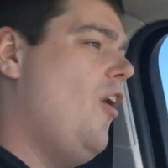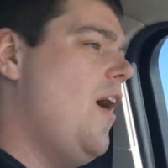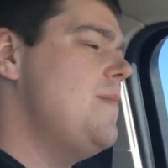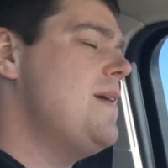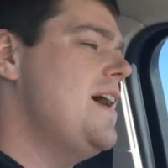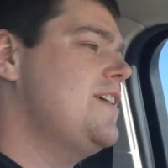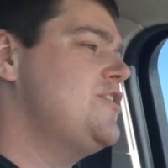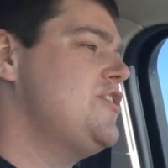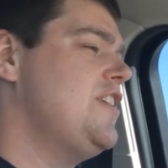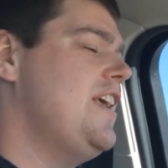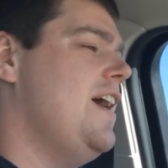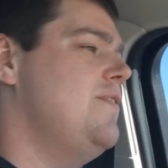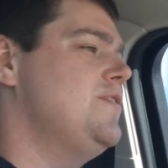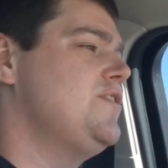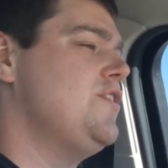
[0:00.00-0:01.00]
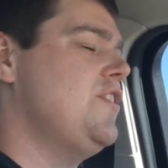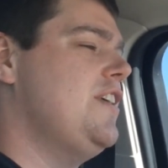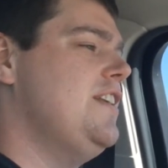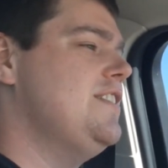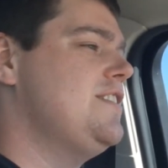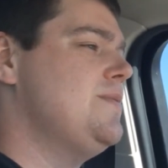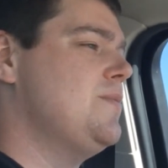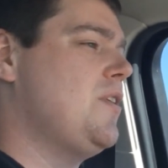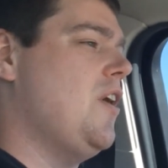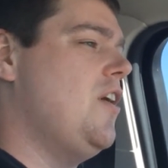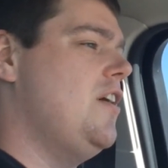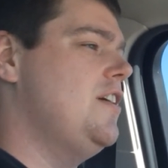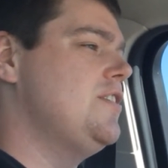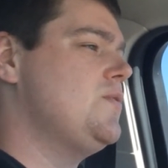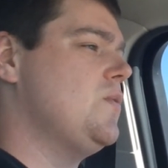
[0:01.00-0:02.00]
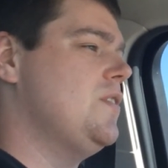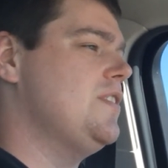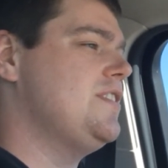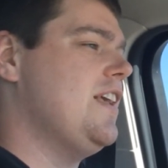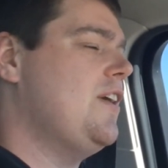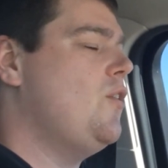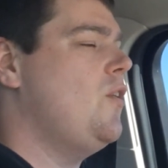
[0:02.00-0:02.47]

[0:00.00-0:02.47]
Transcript: Well, I was looking at some cards where it's like,